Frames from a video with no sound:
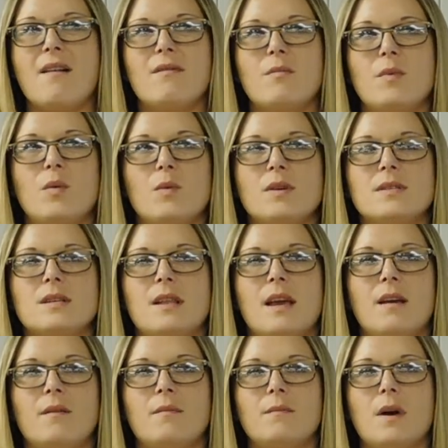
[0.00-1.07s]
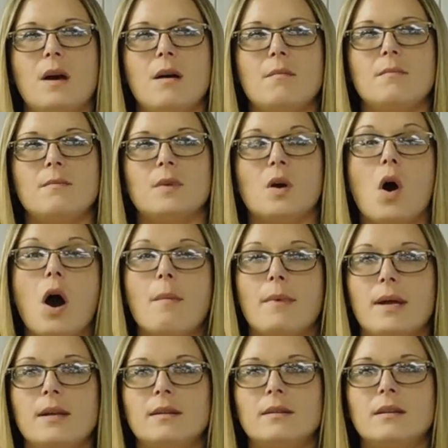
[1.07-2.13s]
them. It wasn't like common.
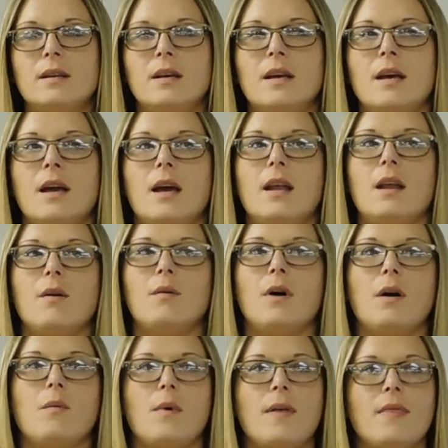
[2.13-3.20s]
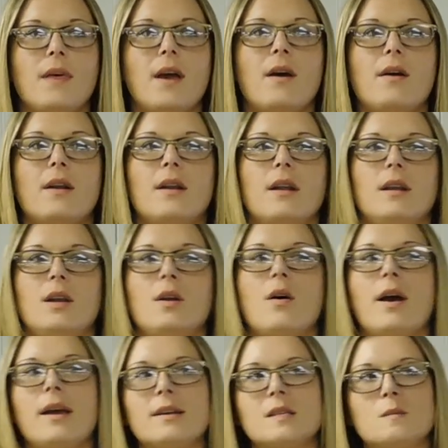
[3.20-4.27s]
And I went there, and you know,
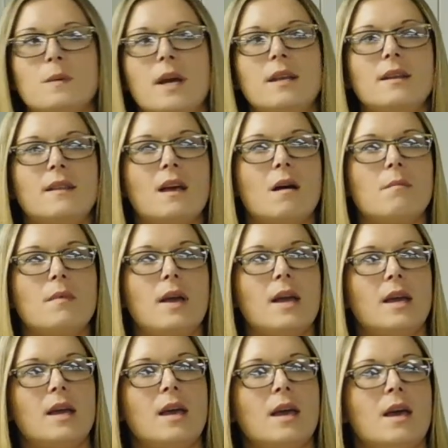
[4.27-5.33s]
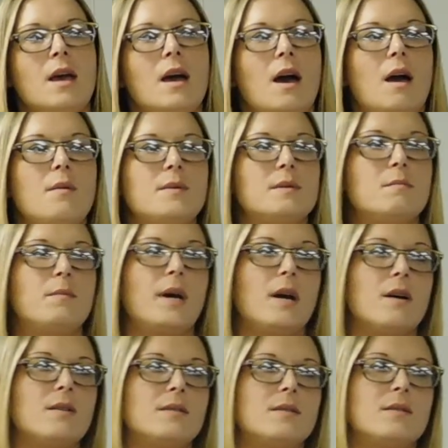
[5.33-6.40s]
I explained to them, like, I was
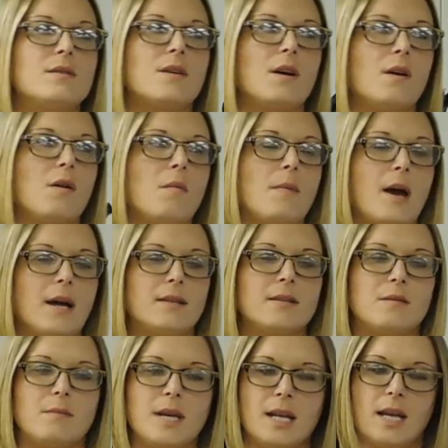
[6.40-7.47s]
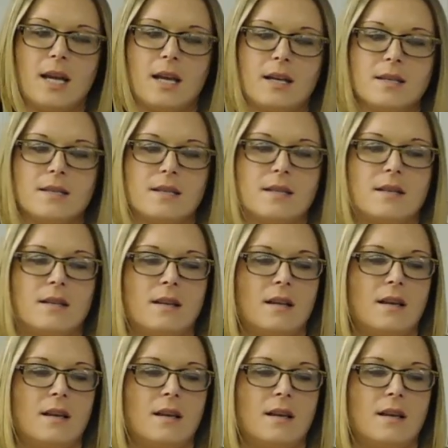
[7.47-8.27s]
embarrassed to start going back to the meetings, and